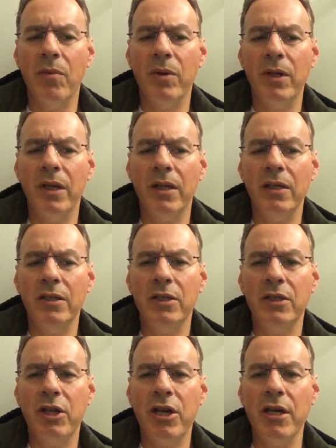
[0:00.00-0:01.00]
but yet it's
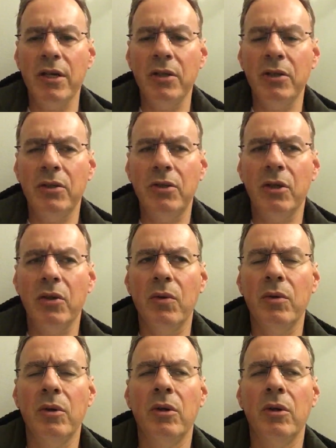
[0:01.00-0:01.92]
changed. So